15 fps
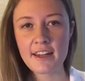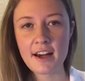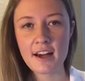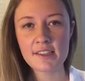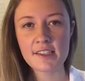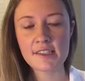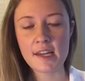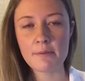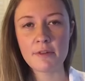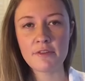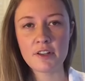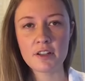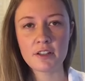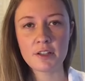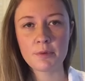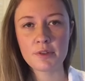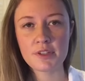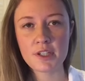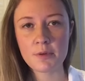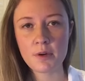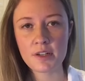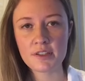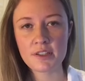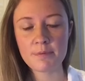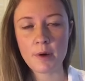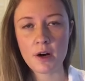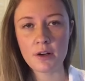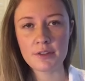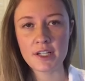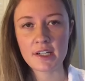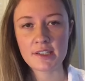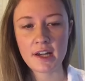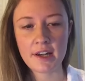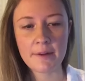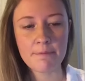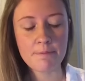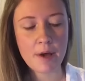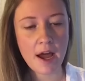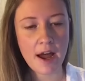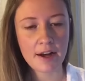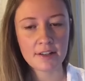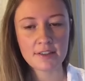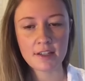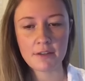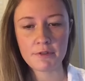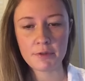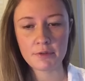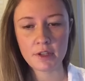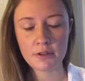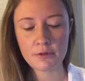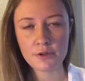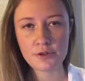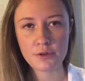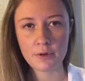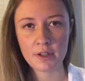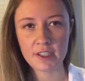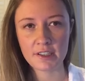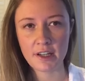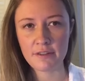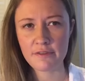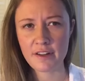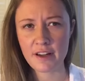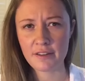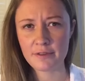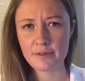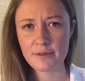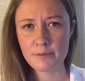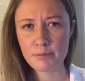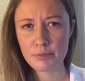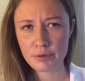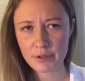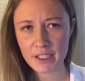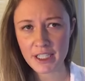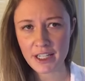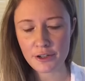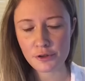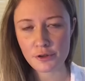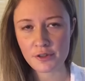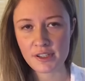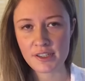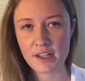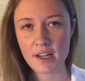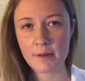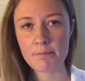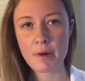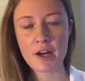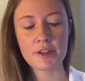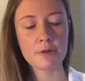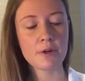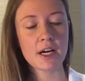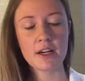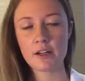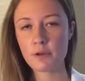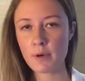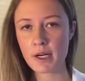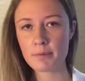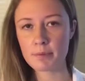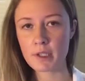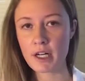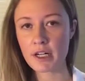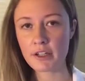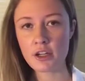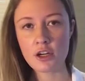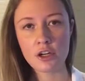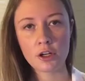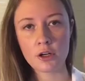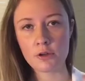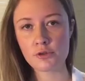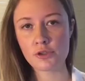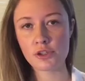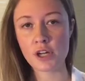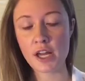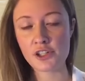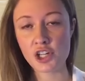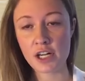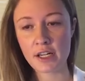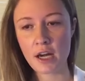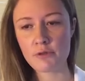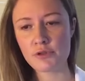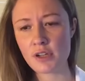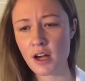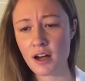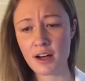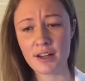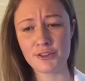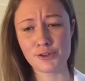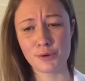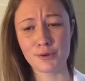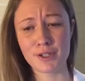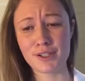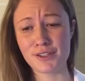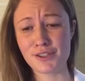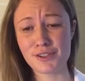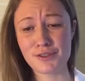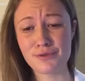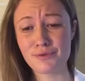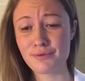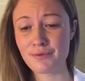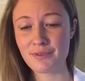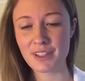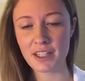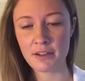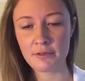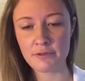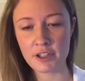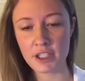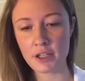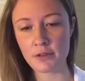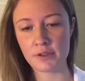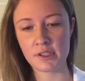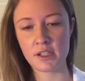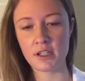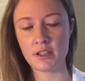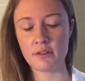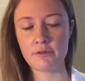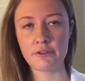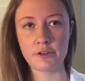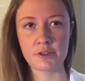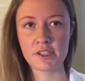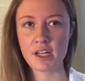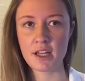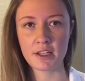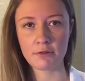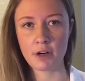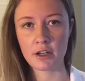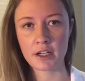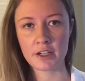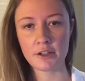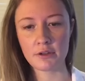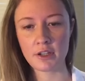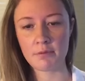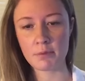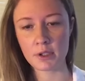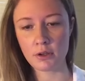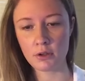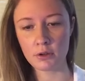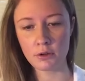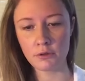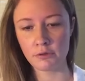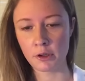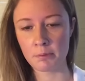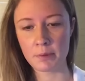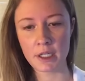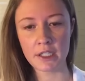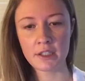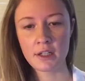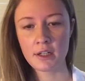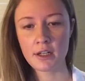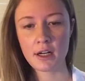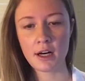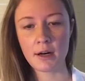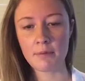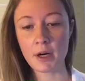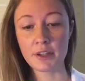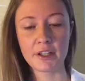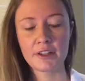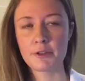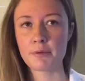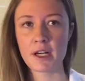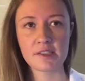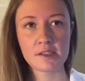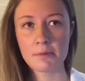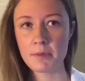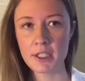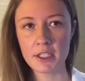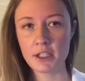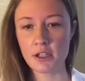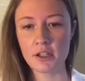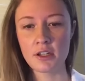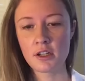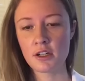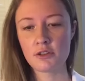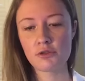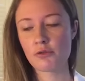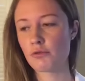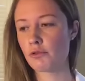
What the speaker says: Hey guys, it's Emma Vigling with TYT Politics. I am back to give you another story that I found pretty interesting. By the way, quick plug, go check out Jordan's videos for Standing Rock. I know they've been all over, but unlike the rest of the media,